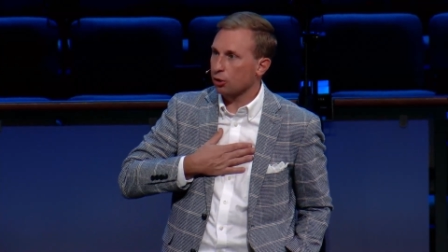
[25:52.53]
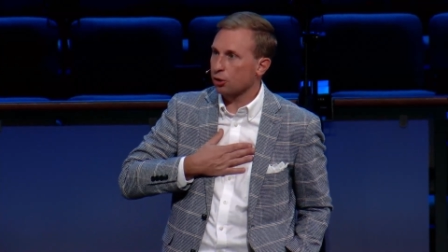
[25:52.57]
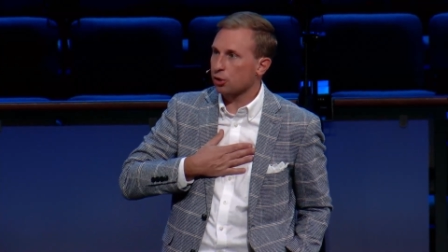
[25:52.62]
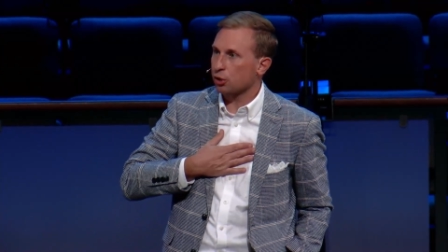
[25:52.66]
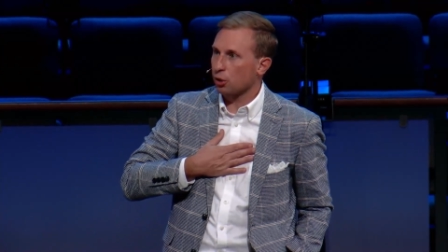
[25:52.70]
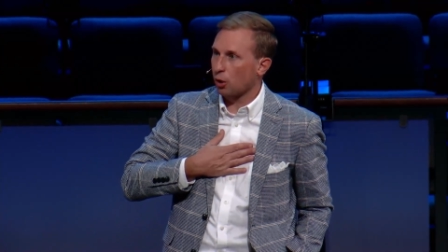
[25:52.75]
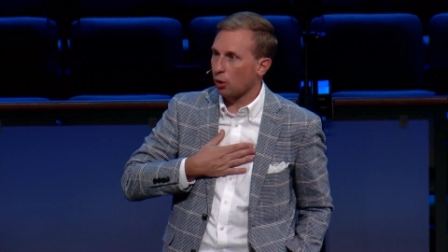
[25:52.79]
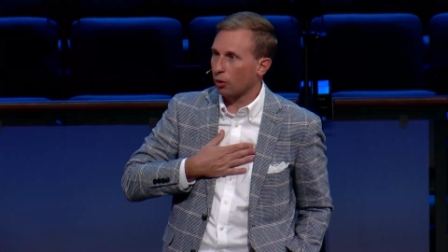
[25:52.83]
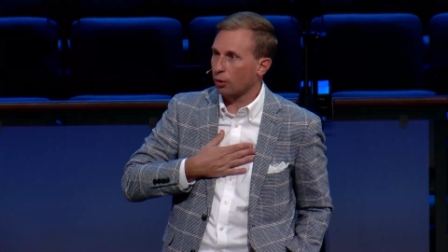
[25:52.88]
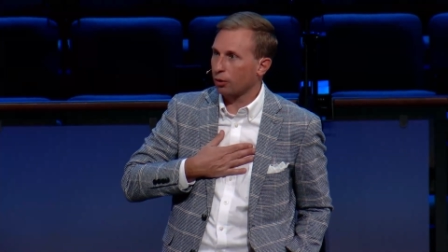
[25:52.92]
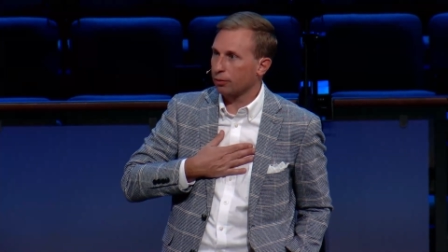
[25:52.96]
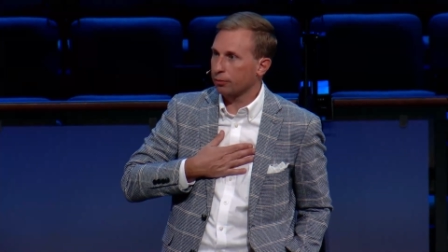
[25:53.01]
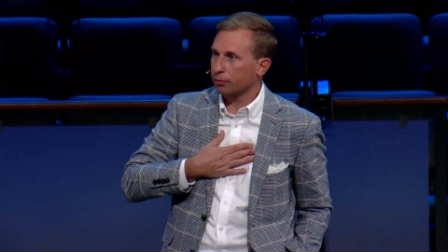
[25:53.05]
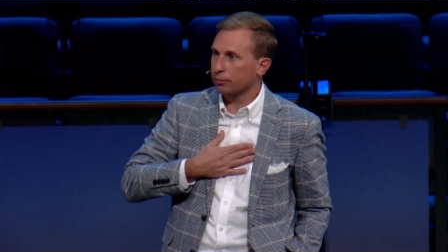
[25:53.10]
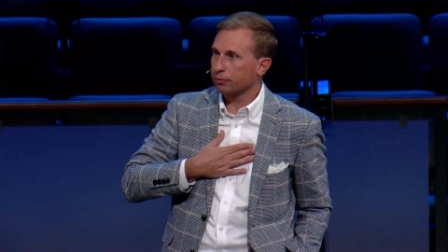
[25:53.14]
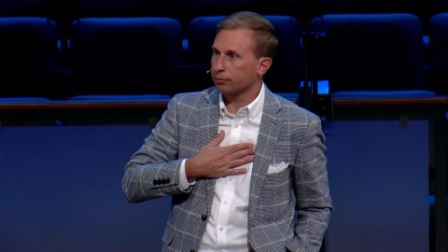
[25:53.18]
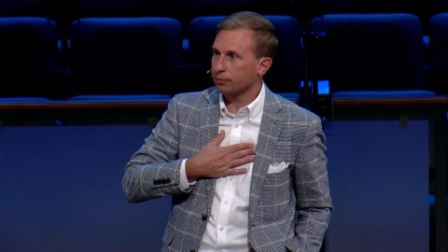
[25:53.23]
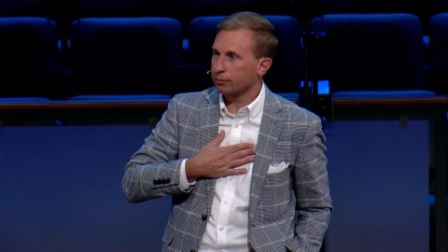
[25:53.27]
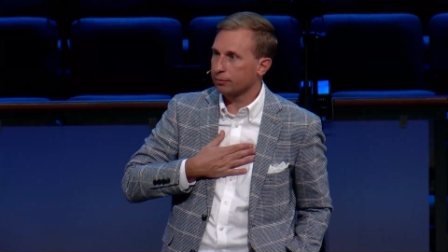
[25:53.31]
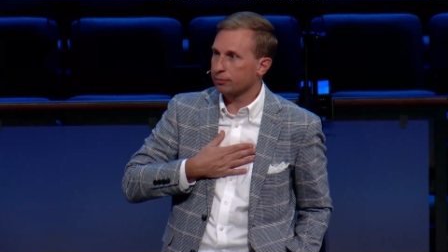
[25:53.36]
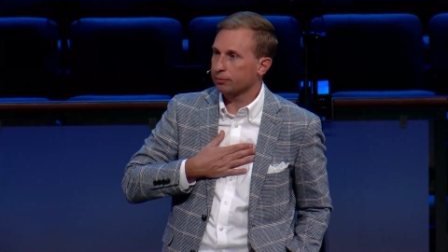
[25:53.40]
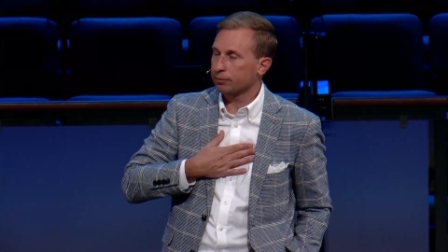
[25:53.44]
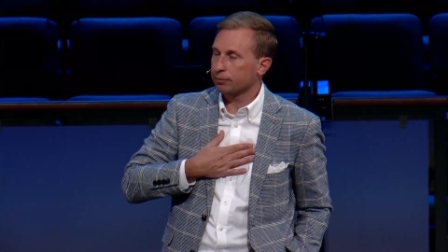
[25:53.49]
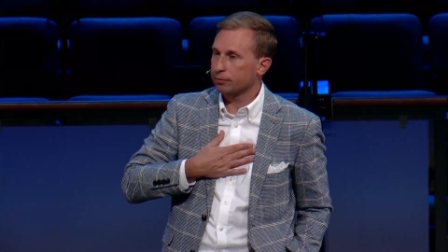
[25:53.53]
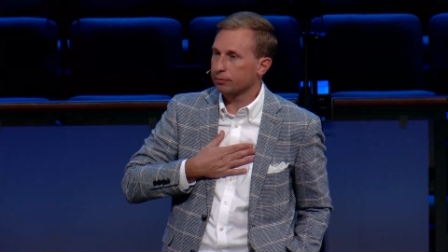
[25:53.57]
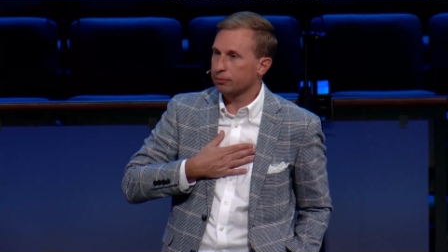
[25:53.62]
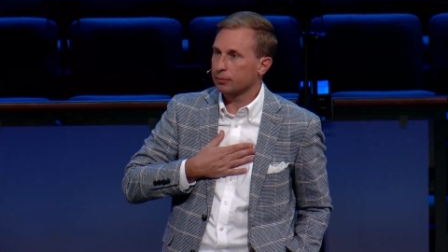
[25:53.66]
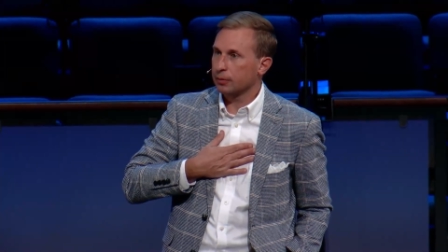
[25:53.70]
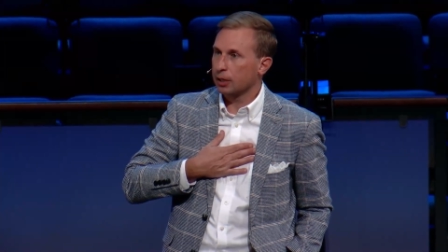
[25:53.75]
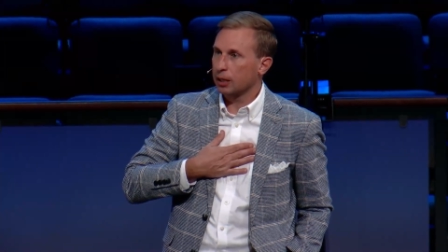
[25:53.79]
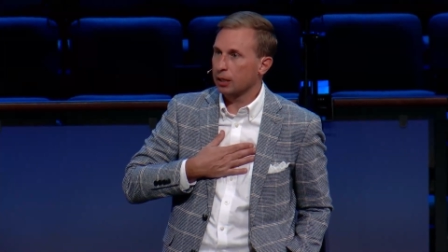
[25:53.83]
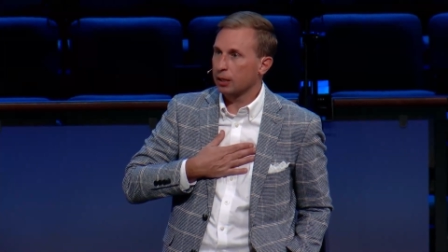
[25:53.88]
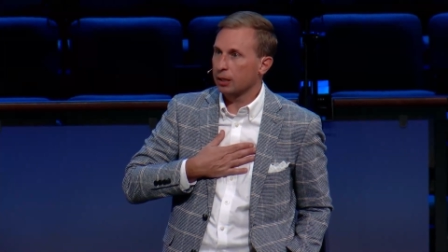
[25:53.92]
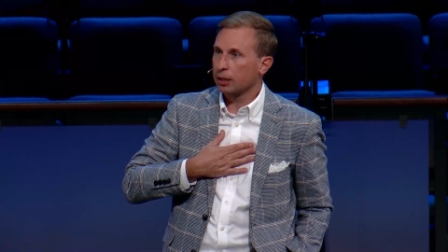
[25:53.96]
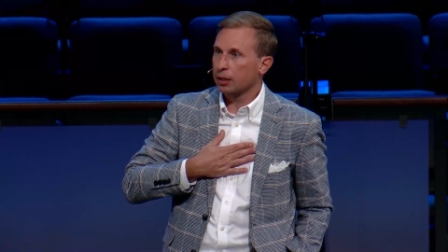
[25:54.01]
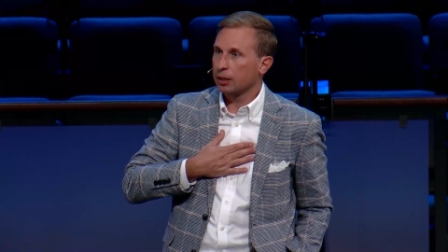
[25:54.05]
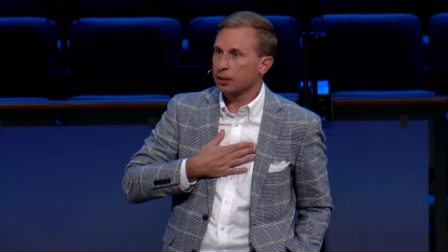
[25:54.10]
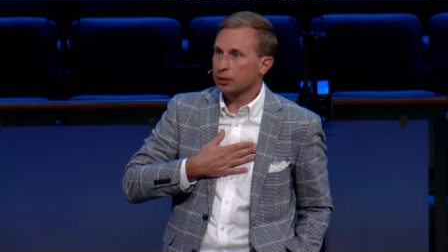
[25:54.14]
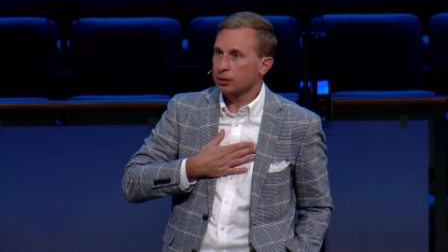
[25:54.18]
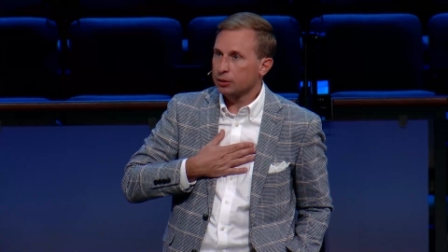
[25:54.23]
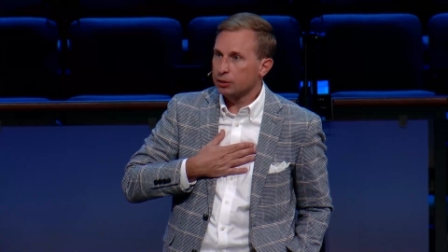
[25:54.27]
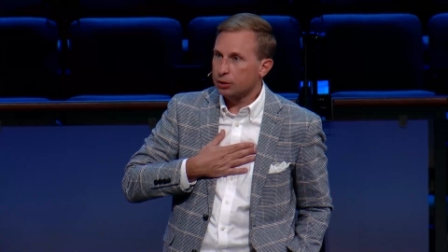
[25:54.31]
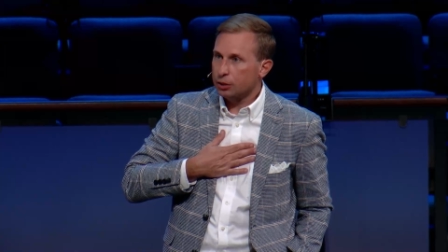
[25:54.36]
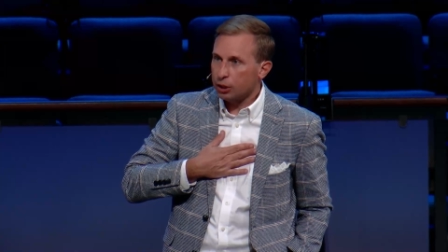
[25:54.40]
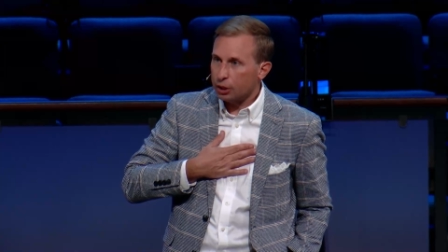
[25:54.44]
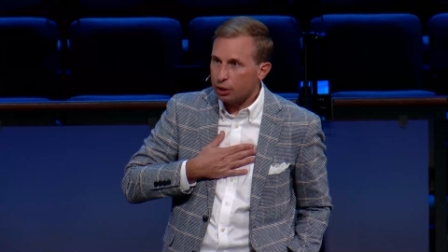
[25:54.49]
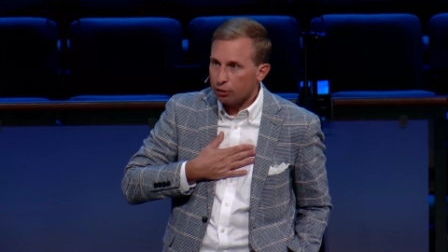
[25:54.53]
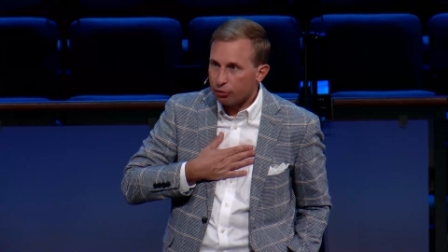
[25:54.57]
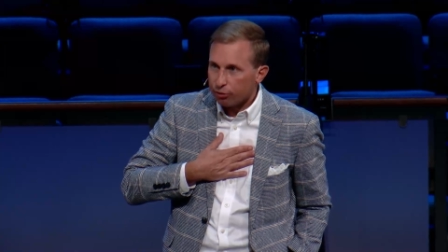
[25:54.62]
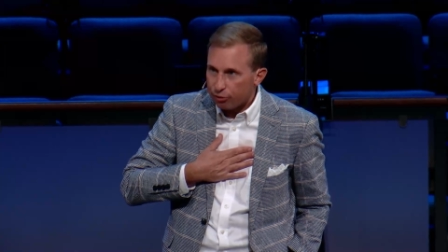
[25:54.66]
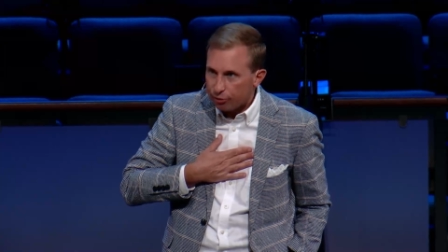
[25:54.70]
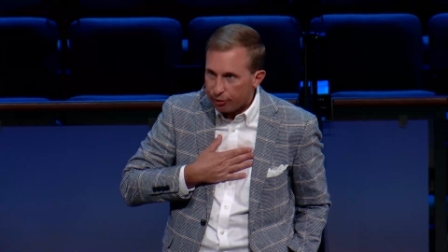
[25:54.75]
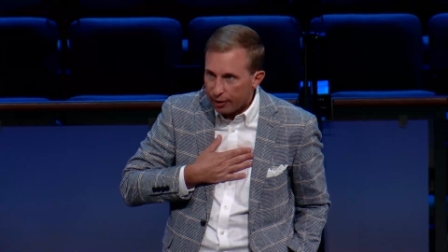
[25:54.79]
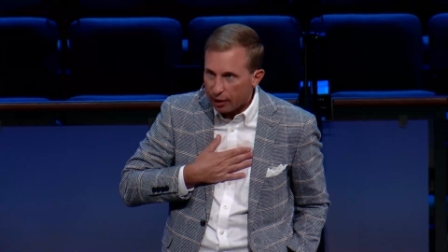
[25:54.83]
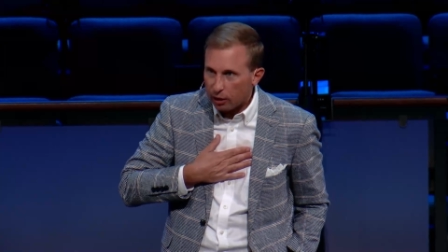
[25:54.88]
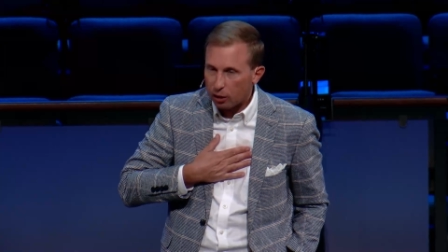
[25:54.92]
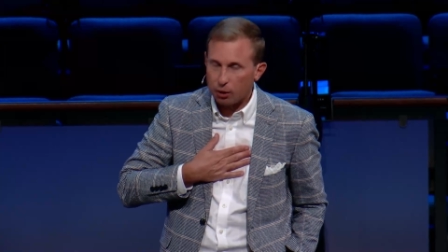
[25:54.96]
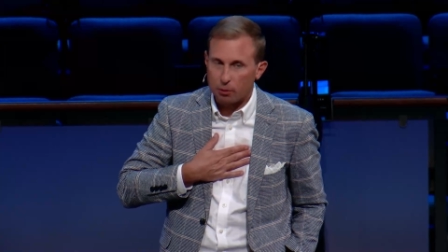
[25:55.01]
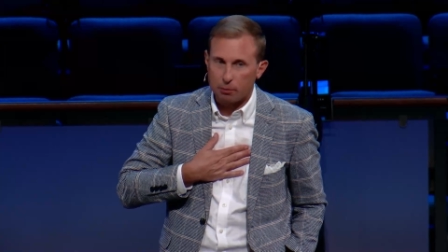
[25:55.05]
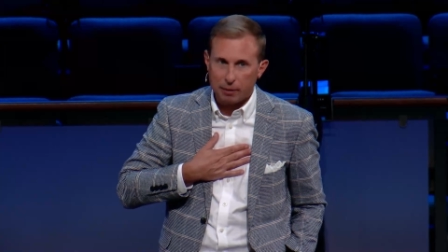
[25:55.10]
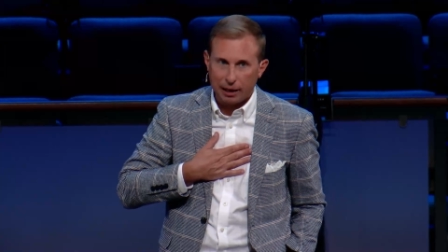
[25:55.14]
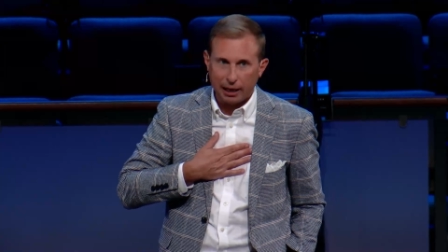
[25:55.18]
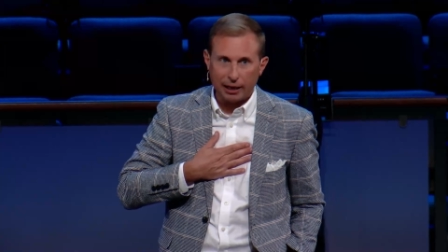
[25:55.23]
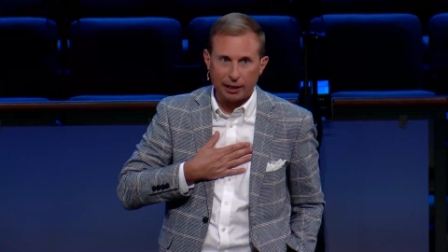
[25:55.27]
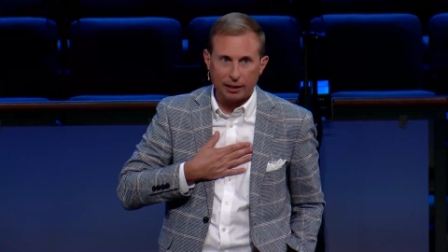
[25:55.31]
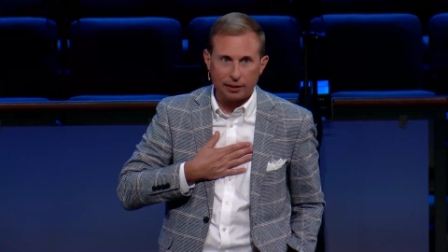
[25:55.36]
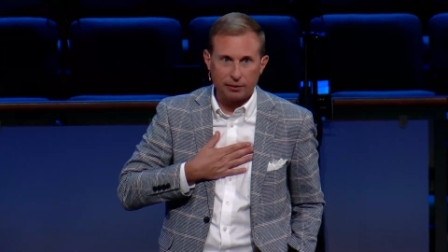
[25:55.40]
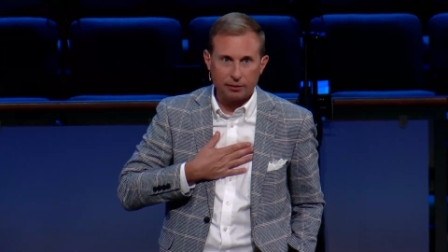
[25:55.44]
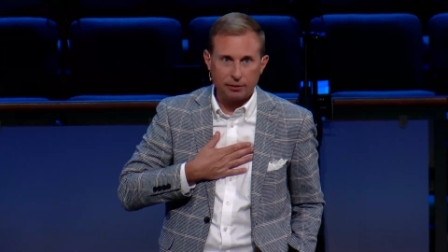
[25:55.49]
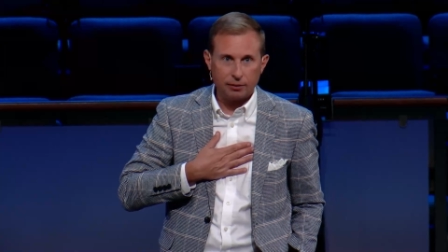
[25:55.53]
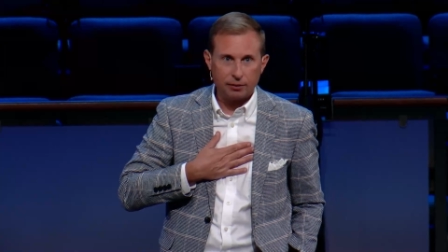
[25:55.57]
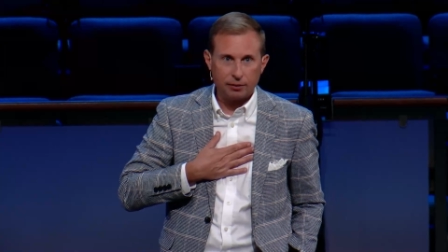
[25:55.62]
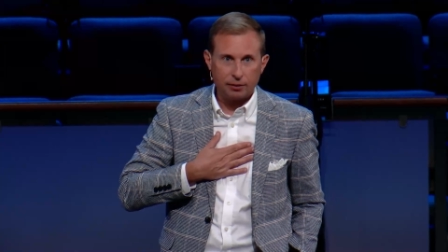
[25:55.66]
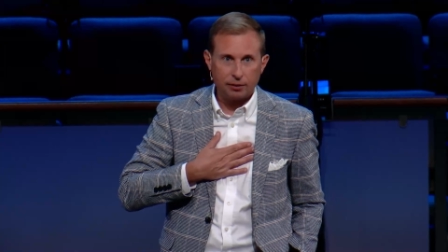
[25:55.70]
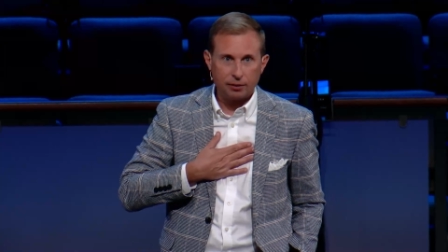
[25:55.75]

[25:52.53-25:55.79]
soul to your fellow man,